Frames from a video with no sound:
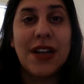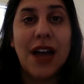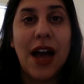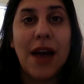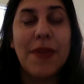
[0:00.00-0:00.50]

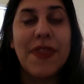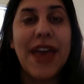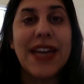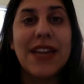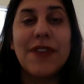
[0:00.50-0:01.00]

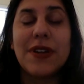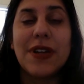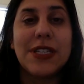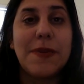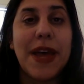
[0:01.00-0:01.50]
That even
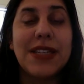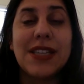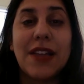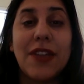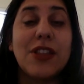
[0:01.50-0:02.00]
depends
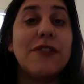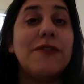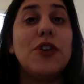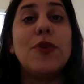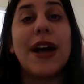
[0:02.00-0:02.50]
on like the
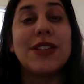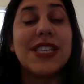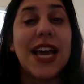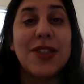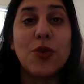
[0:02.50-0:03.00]
view
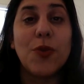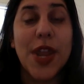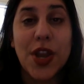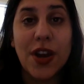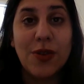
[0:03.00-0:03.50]
outside the
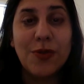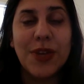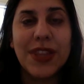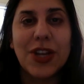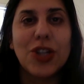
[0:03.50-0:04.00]
window.
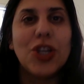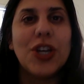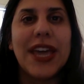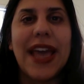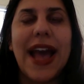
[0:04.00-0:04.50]
When they're
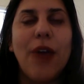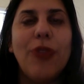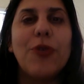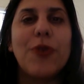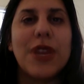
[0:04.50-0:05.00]
looking out
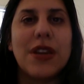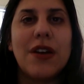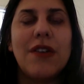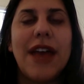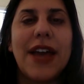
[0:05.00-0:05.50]
the
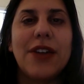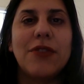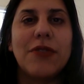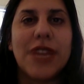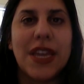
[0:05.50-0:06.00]
window at a
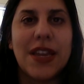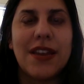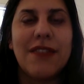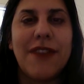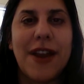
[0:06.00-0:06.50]
green
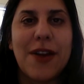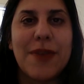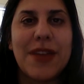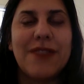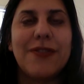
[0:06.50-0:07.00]

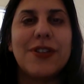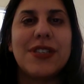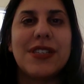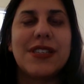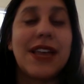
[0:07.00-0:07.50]
environment
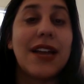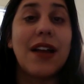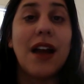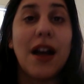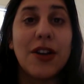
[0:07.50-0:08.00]
versus at
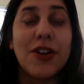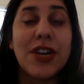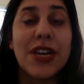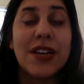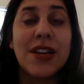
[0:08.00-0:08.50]

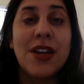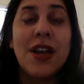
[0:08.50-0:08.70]
concrete,